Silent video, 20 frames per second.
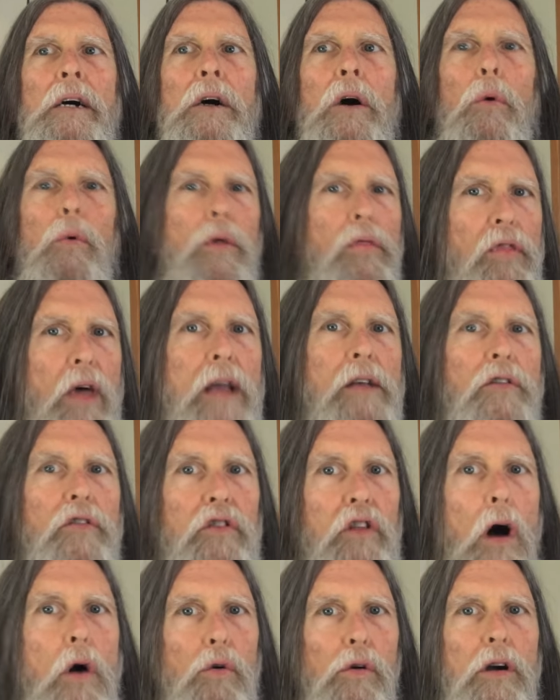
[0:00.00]
when things
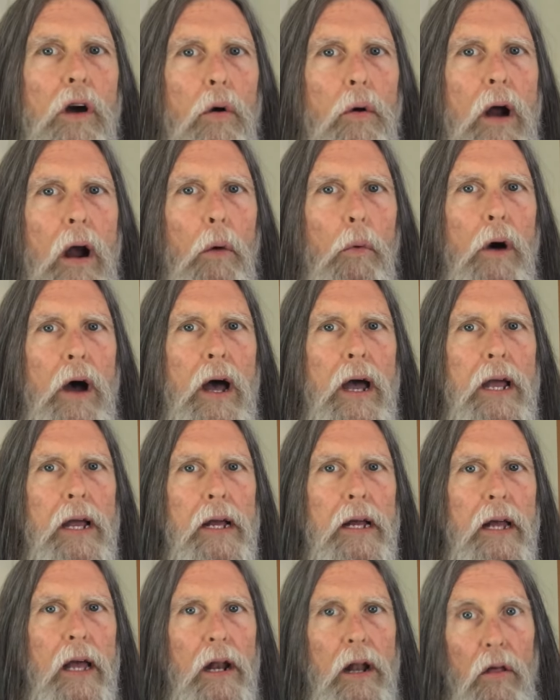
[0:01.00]
don't go our way.
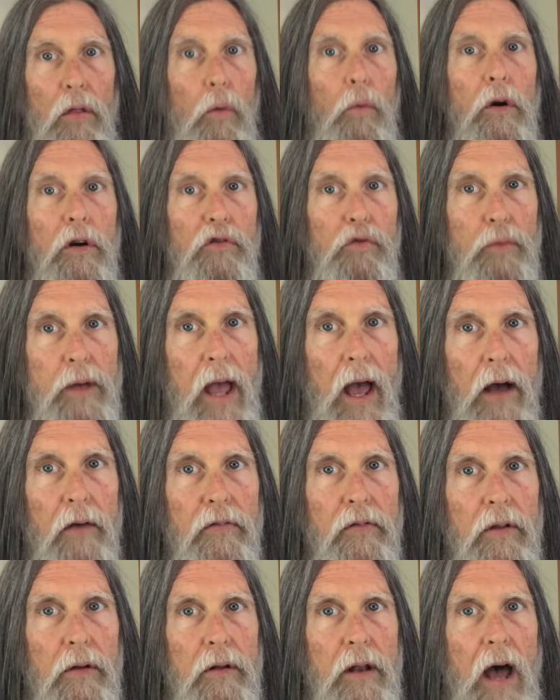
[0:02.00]
In other words, we
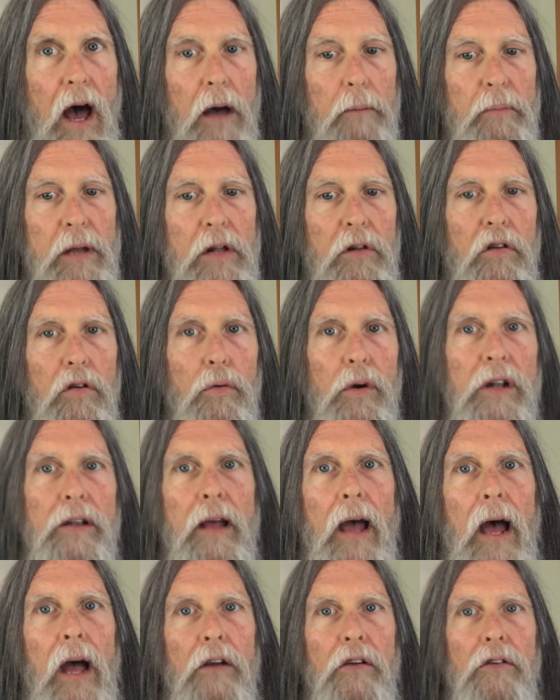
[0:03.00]
have to not be too
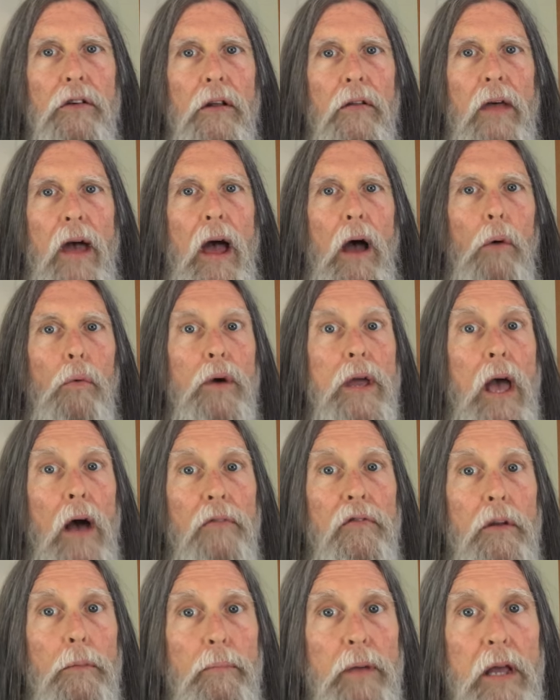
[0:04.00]
attached to that. We
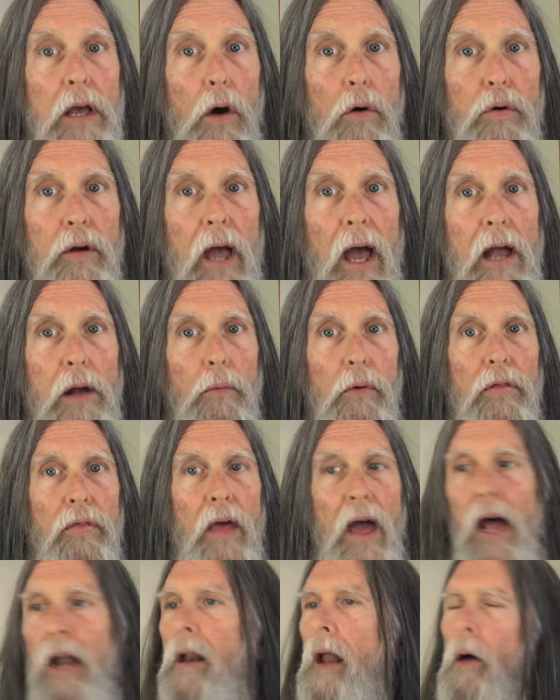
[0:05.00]
have to be okay with
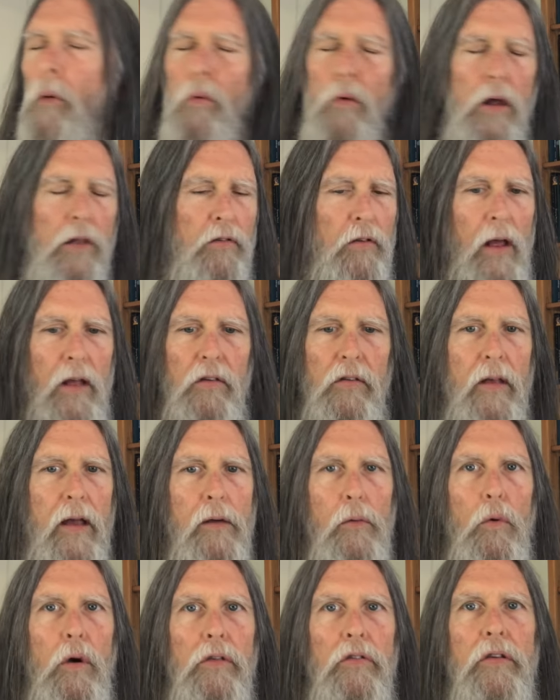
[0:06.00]
that. Now,
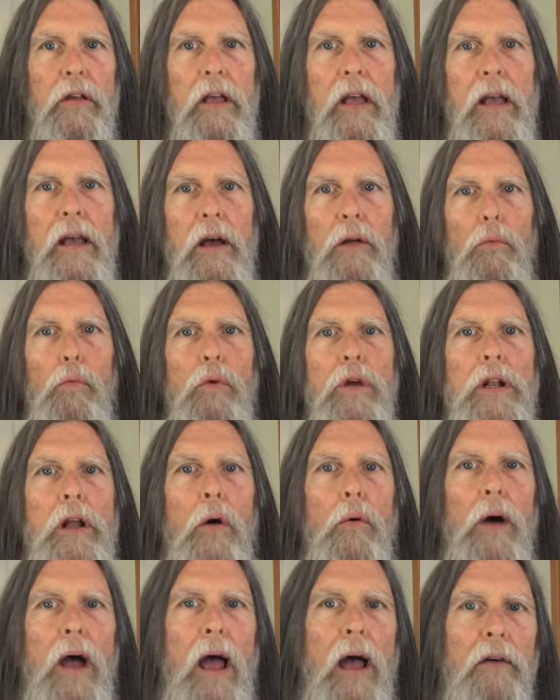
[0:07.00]
once again, we
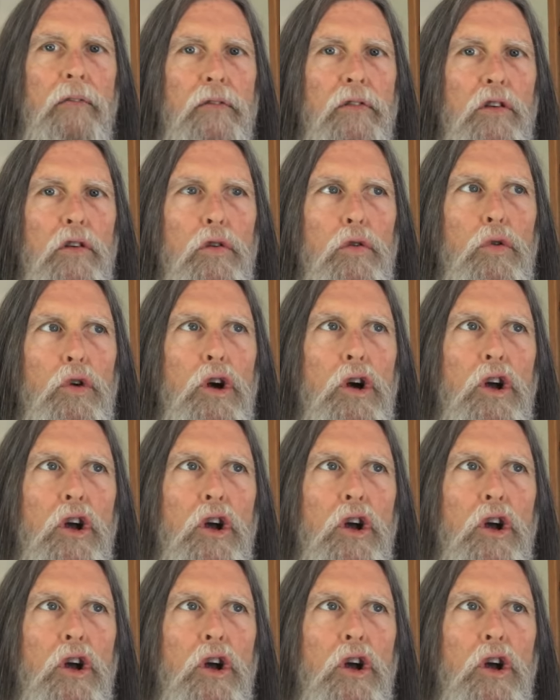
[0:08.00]
don't have to,